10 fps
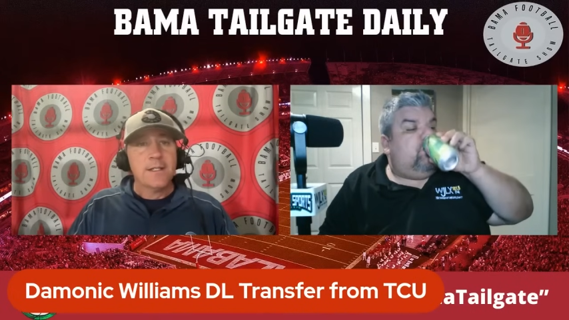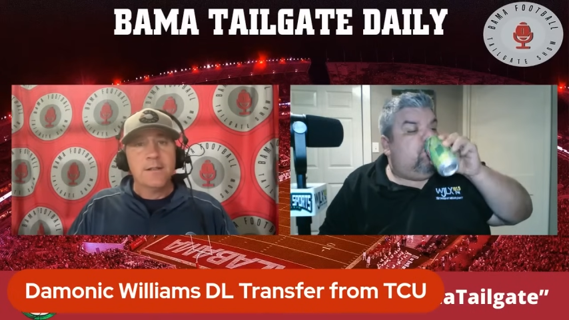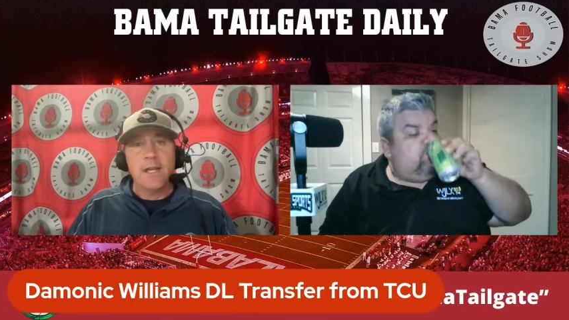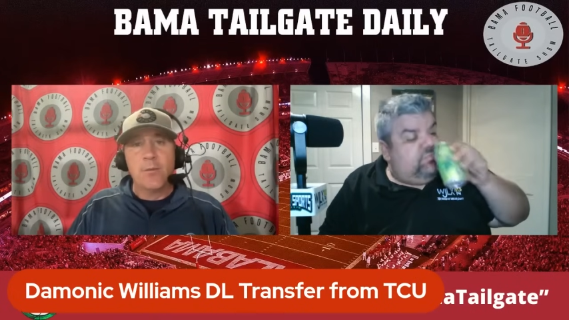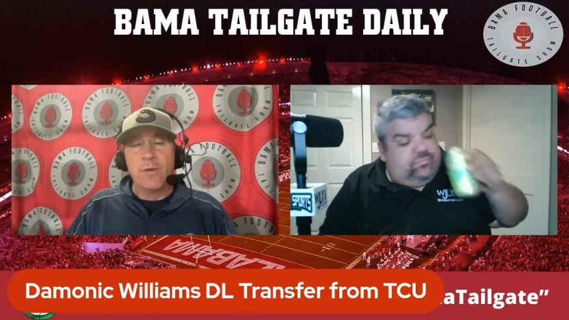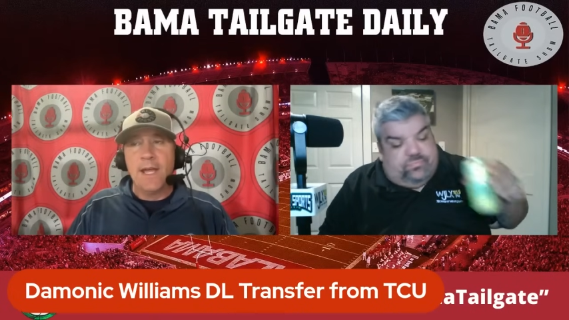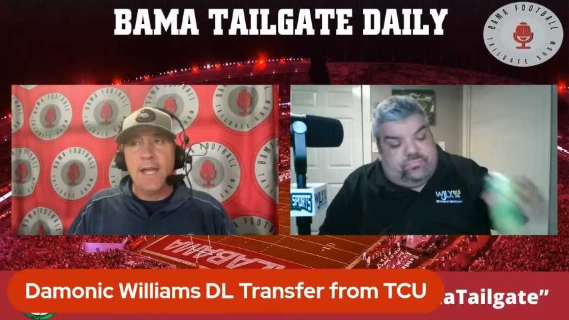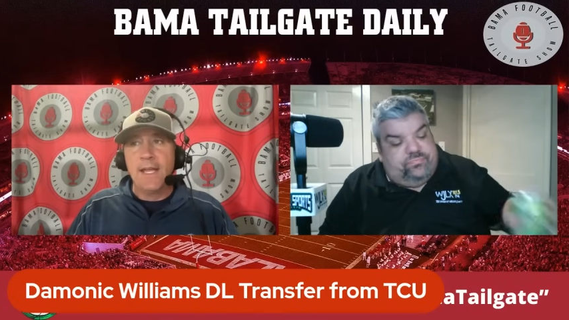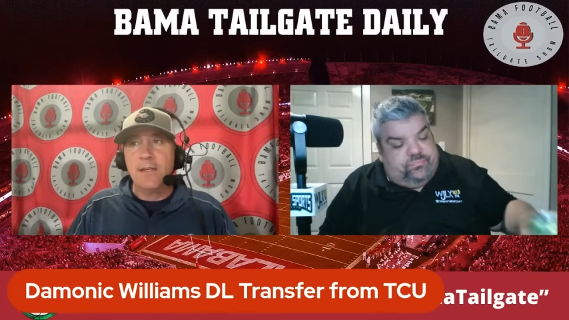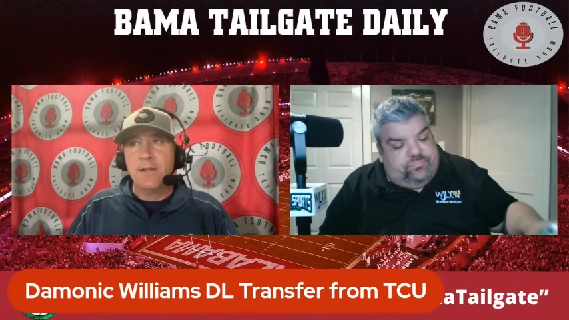
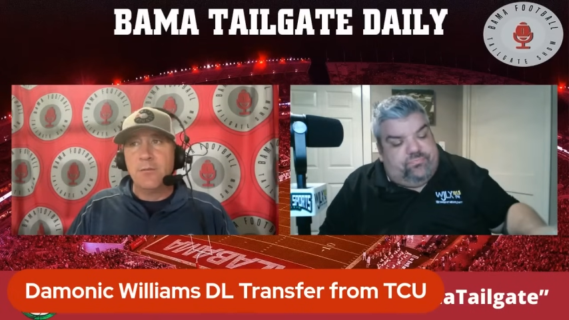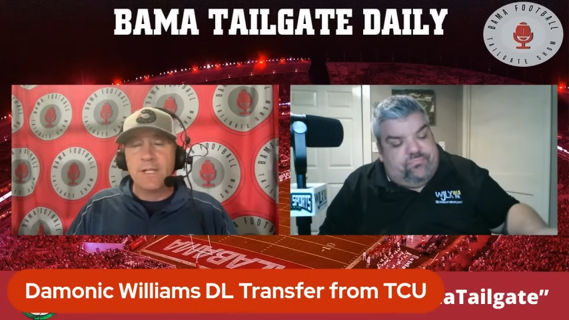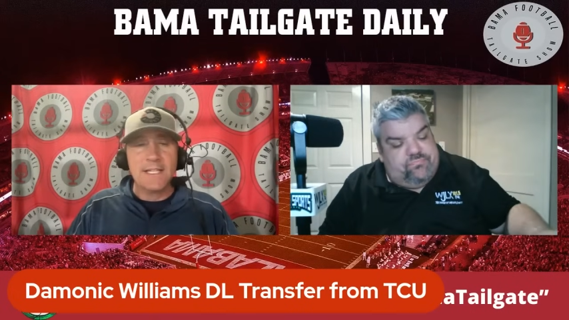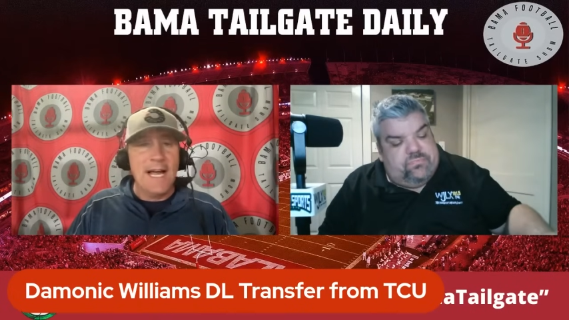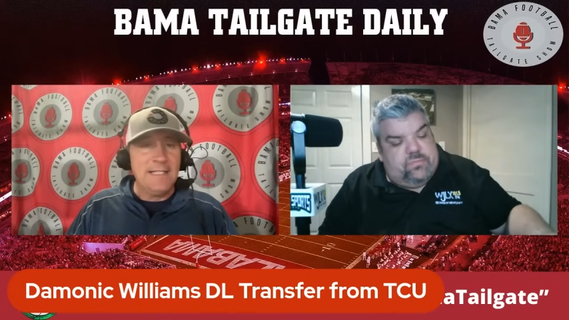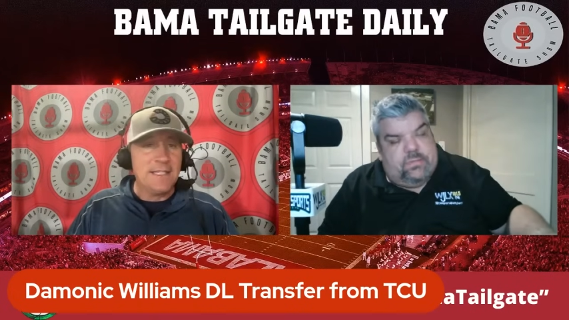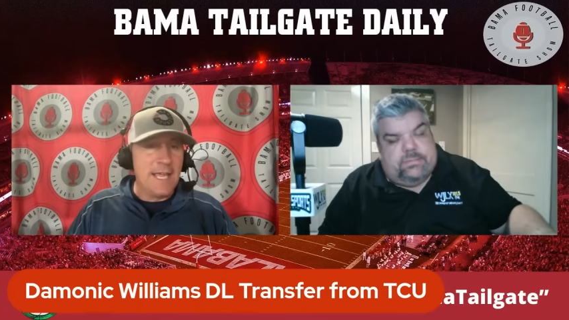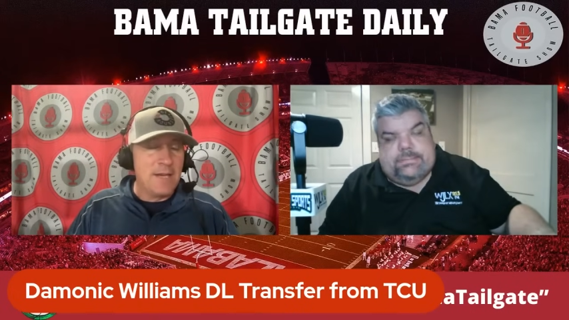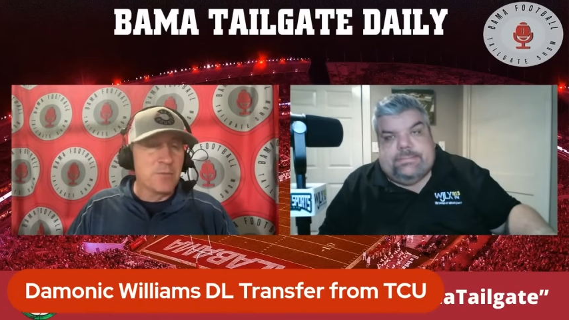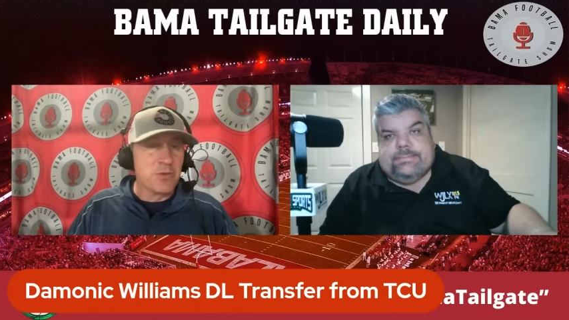Speaker 1: And we got
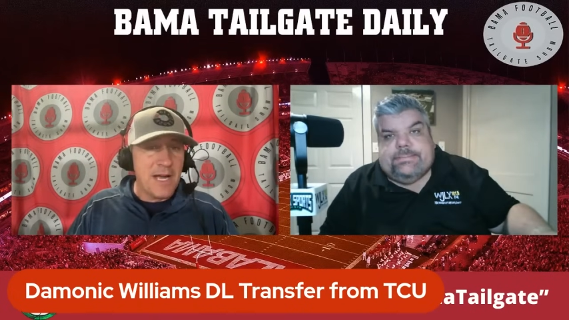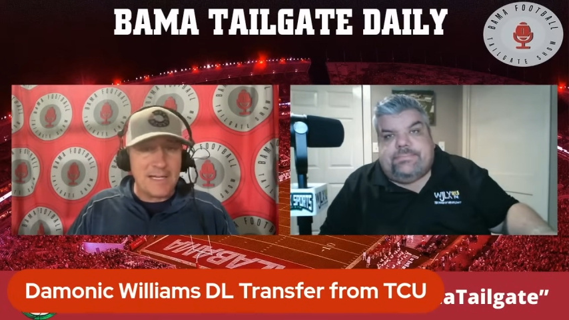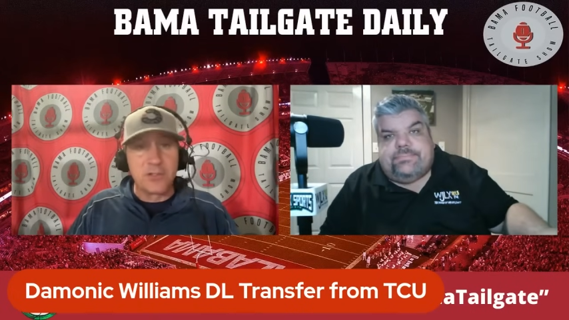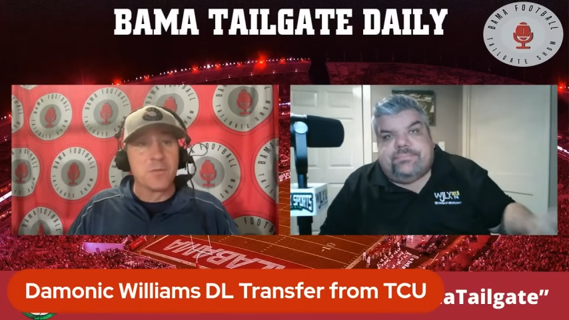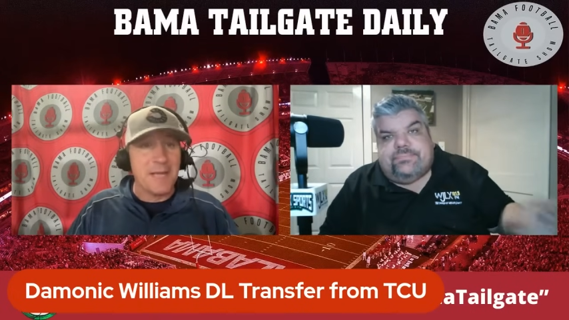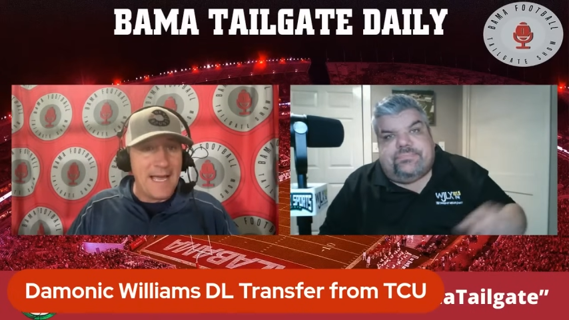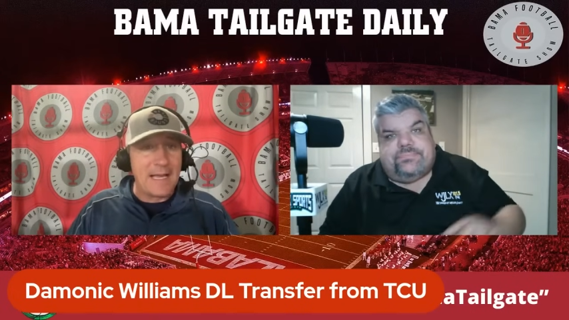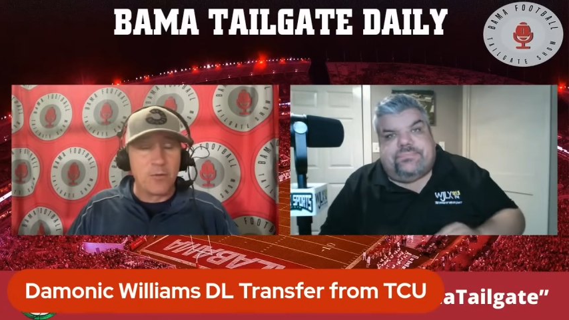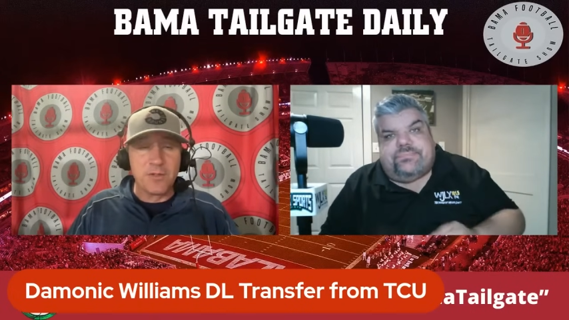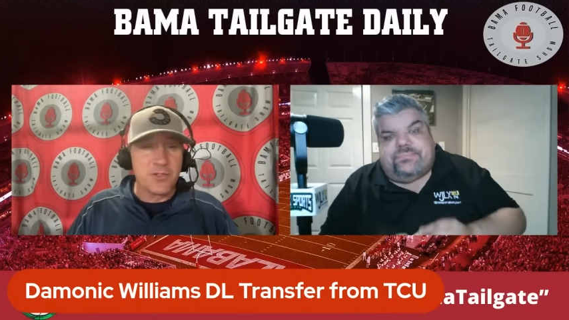Kadyn Proctor
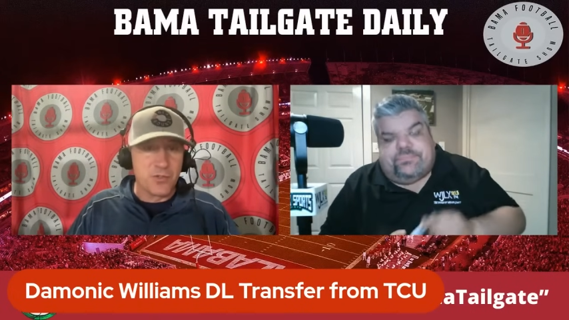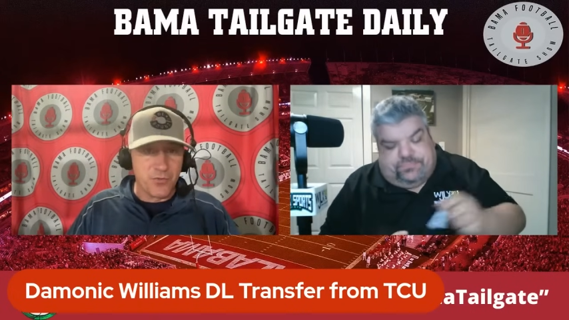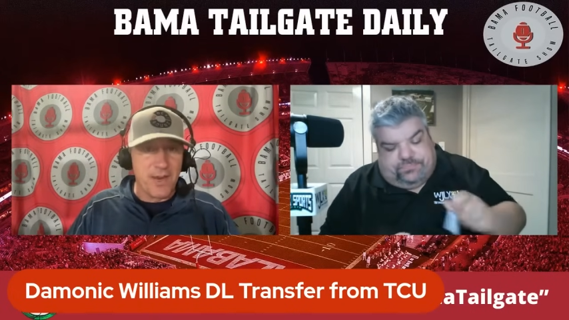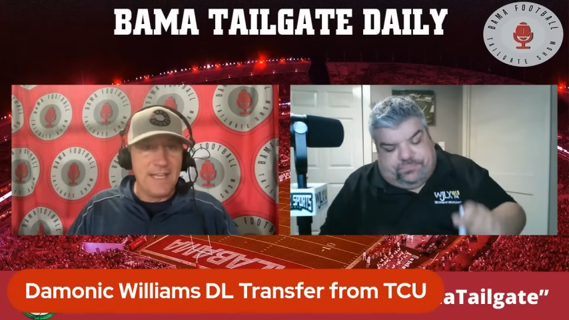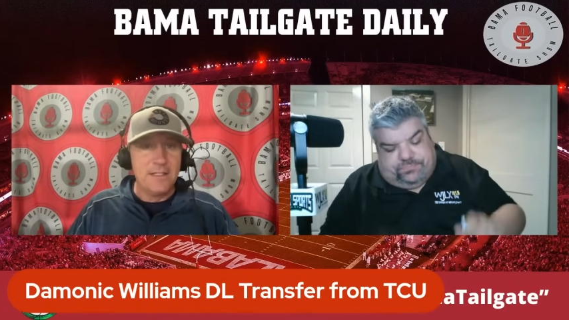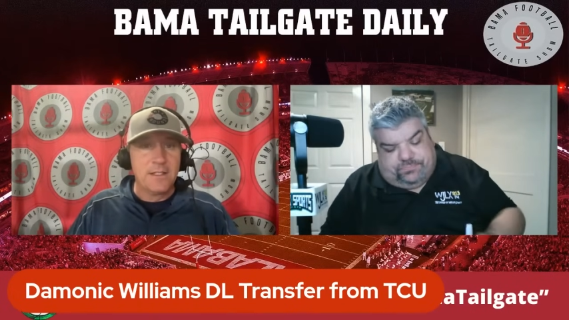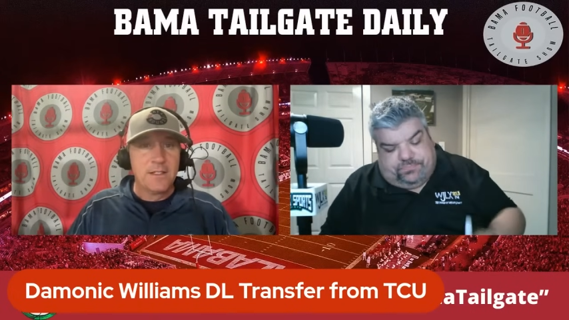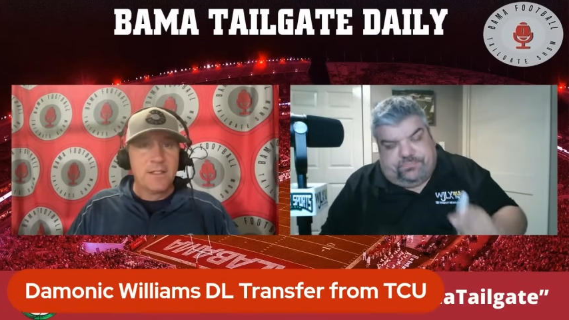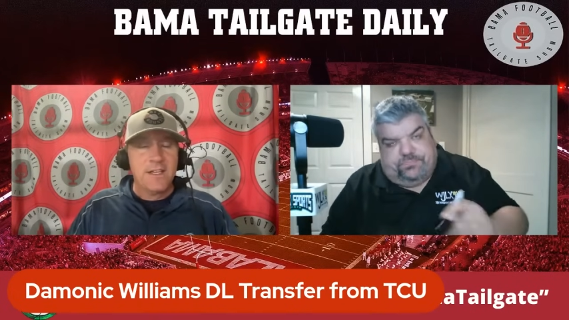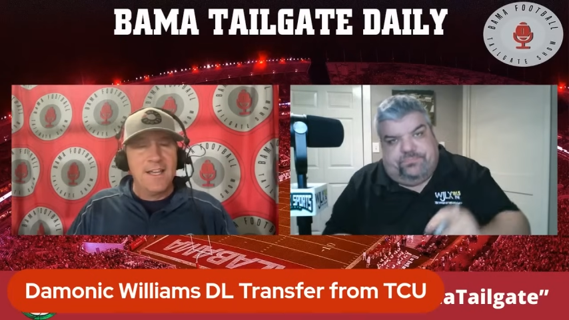back, which is great,
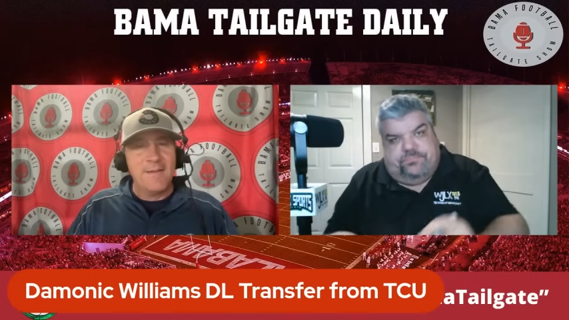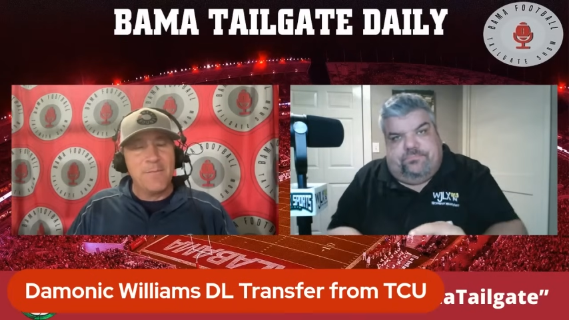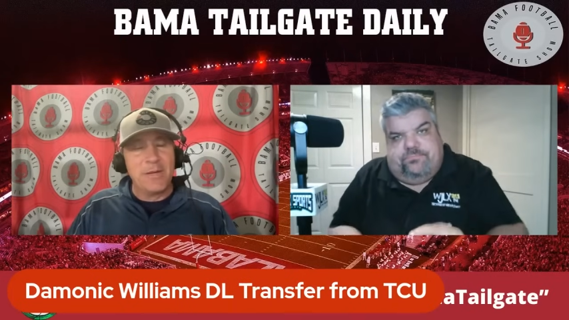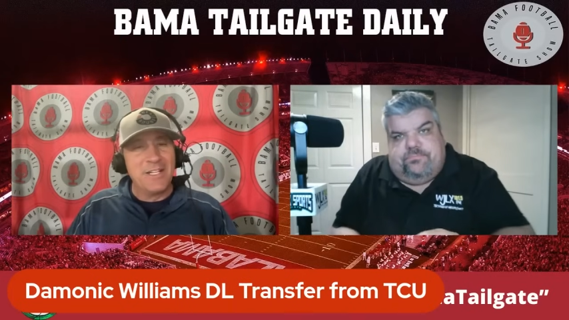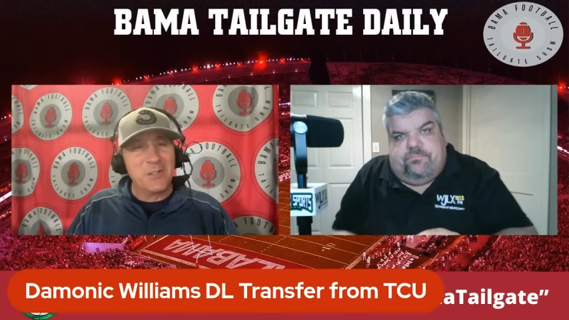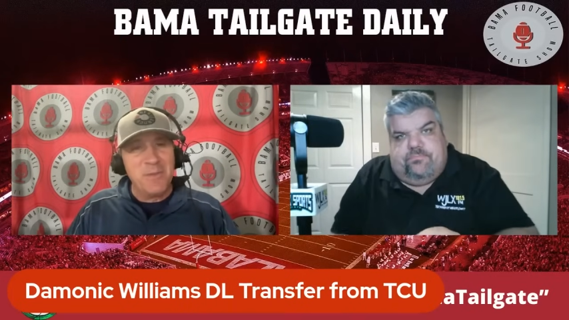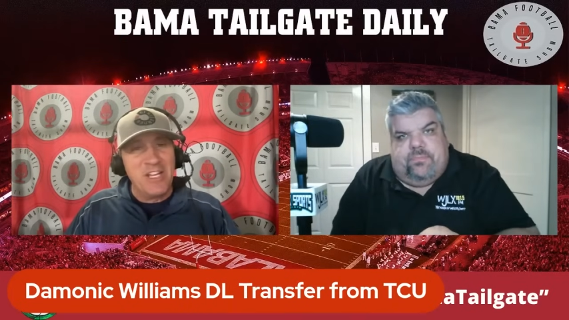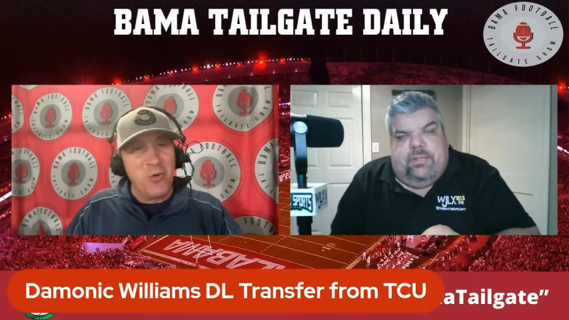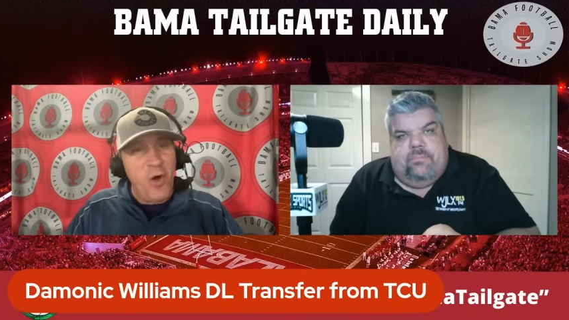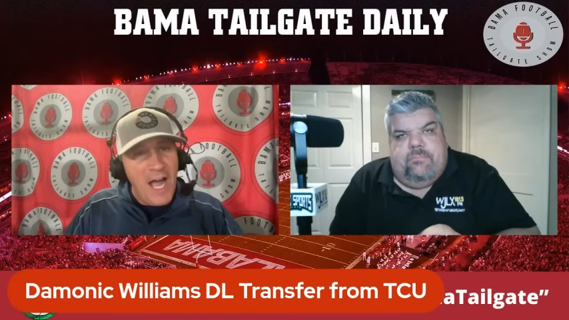but it's been
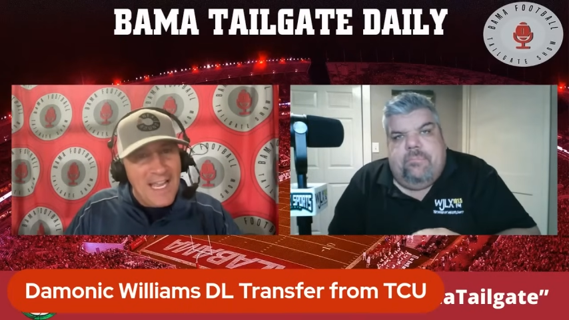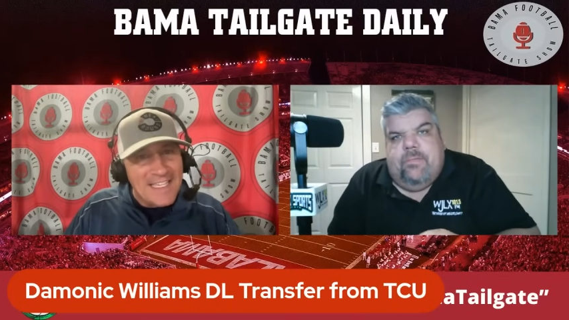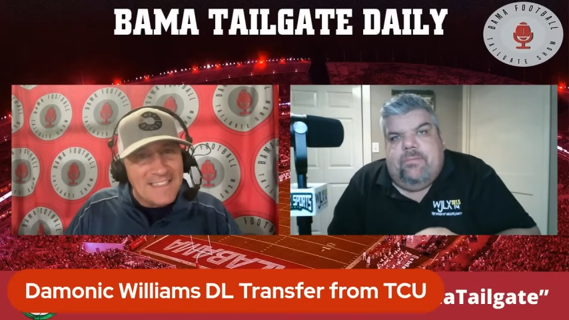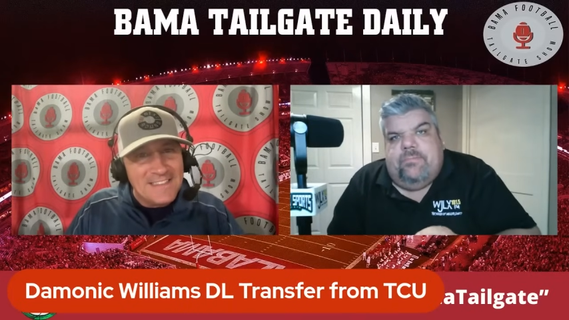quiet.